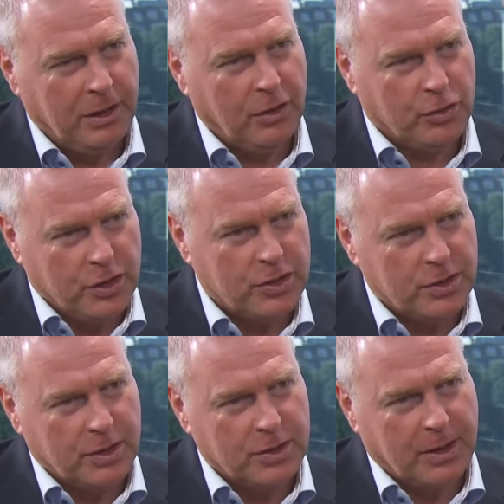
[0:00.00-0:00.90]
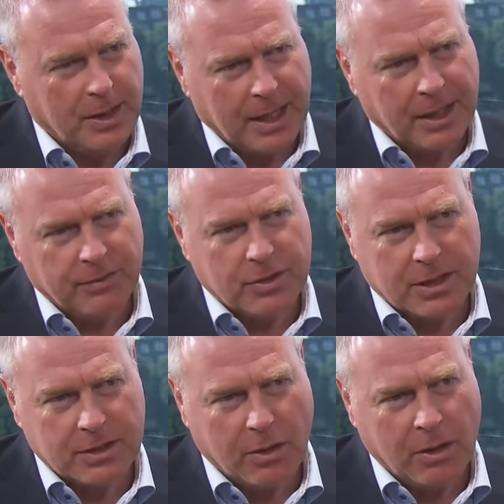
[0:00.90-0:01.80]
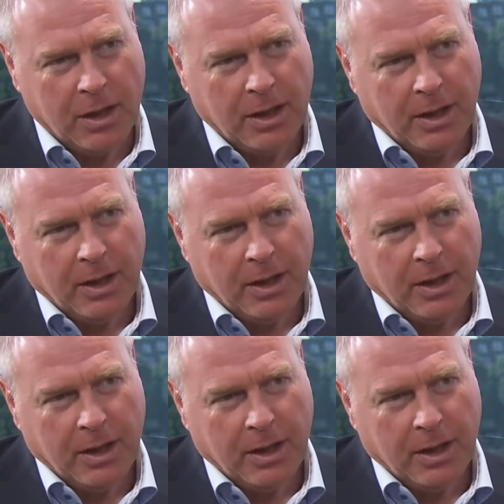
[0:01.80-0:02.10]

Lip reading: logistics, and that gives us our